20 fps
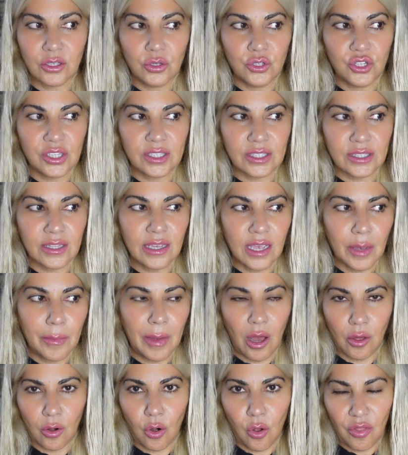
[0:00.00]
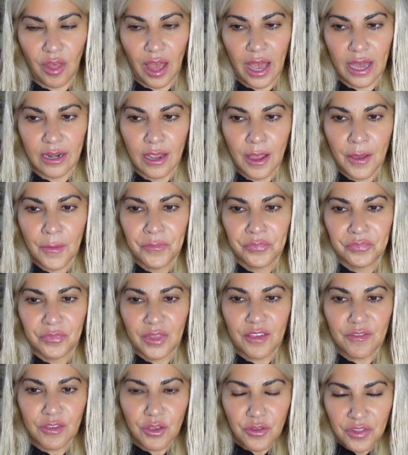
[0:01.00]
So just think about all that.
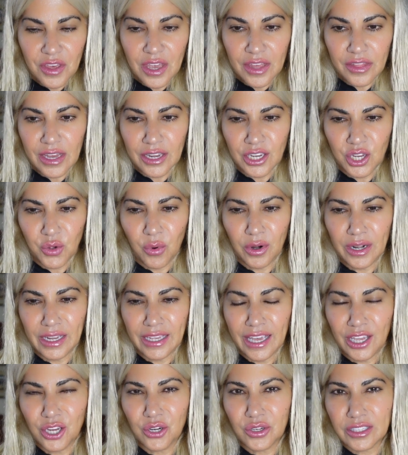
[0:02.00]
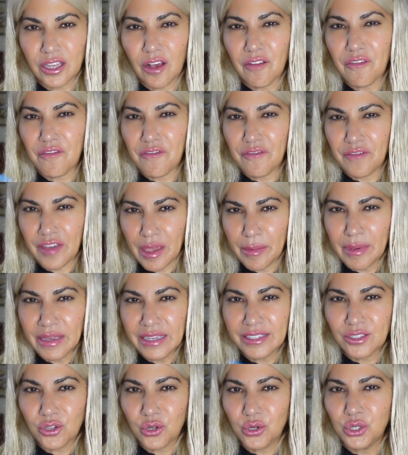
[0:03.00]
If you think that you want to get yourself
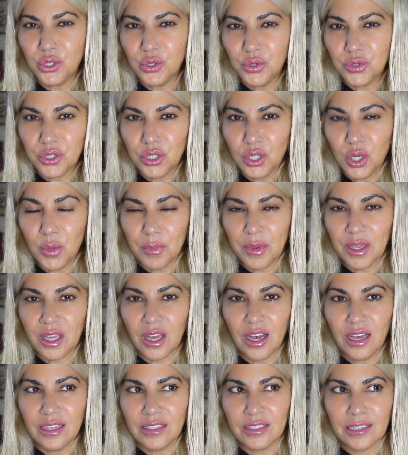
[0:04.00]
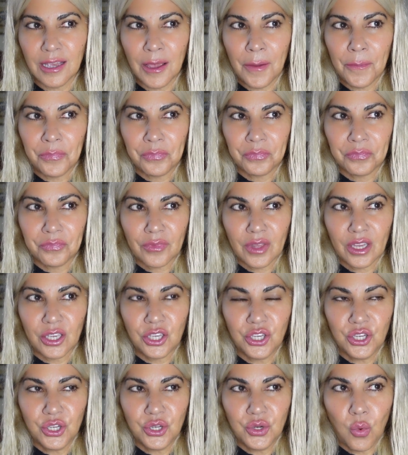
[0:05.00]
famous on YouTube because
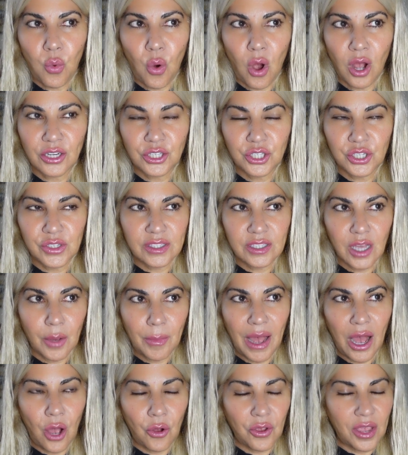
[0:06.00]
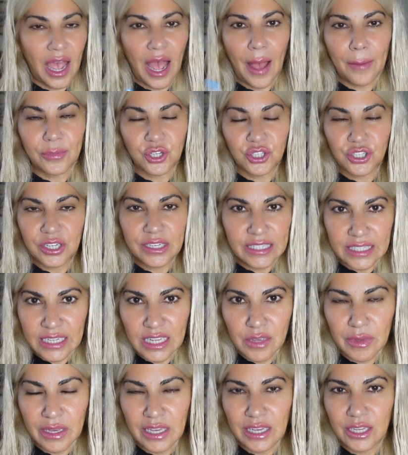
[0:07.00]
you want to somehow capture a
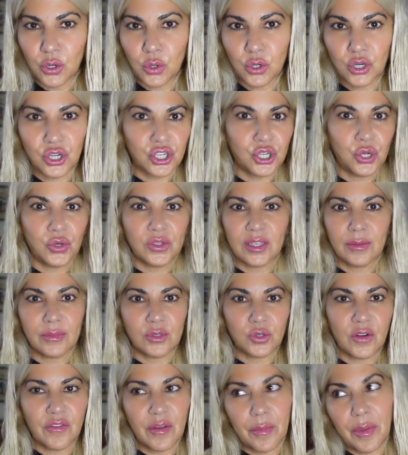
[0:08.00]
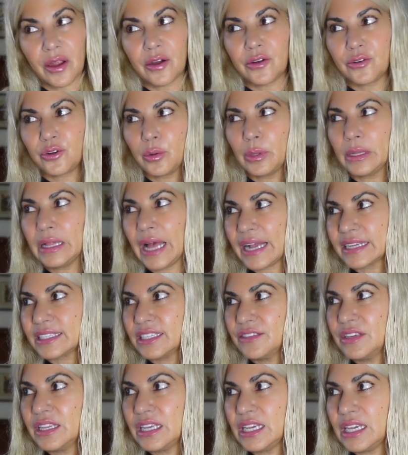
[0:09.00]
demon or show some sort of a paranormal
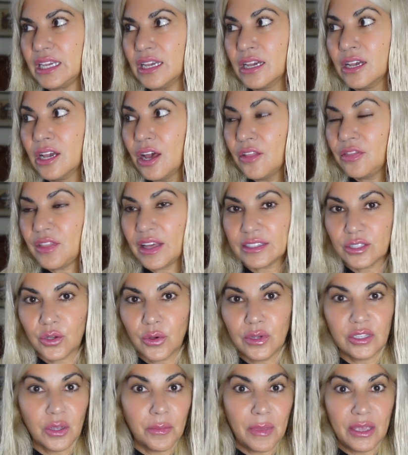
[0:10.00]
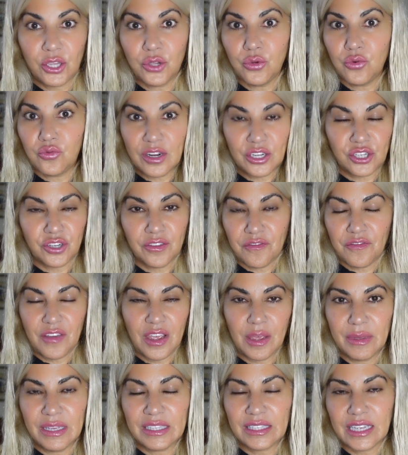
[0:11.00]
activity that's going to make you rich and
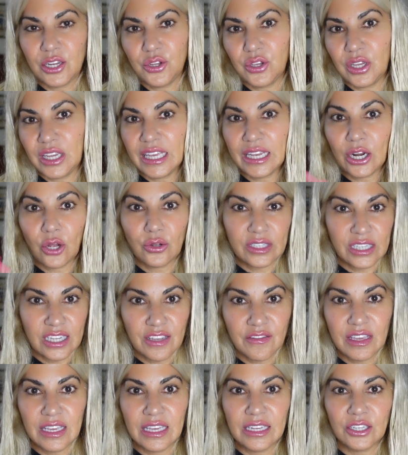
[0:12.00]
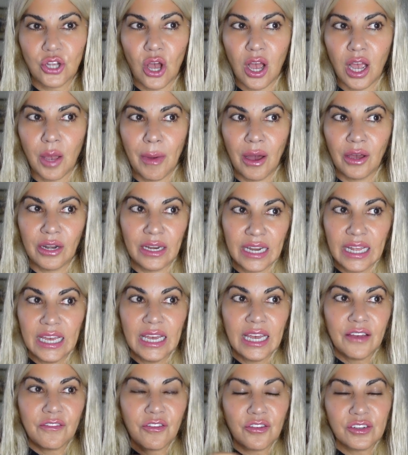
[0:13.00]
famous and you can get on TV and talk about it.
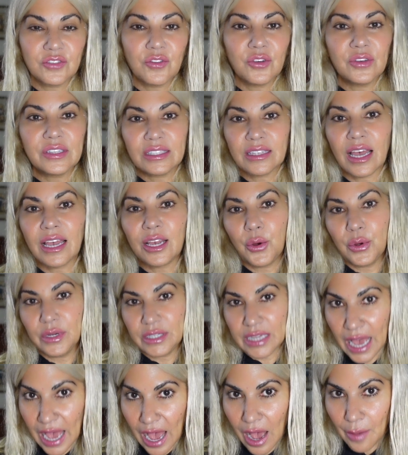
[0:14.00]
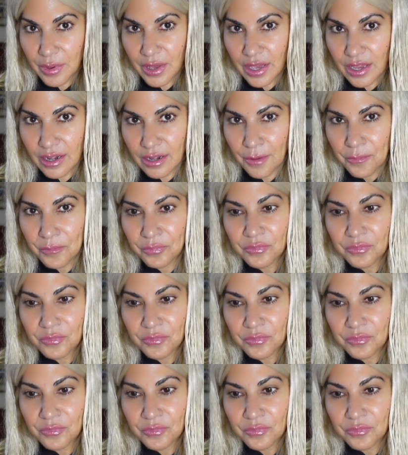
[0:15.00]
First of all, it's not going to happen.